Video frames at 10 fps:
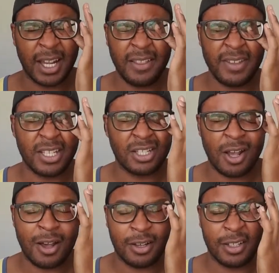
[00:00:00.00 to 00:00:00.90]

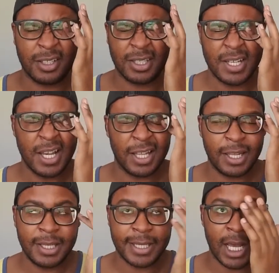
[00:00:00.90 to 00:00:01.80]

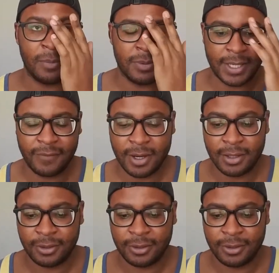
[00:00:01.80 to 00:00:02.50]
these albums I've gone through.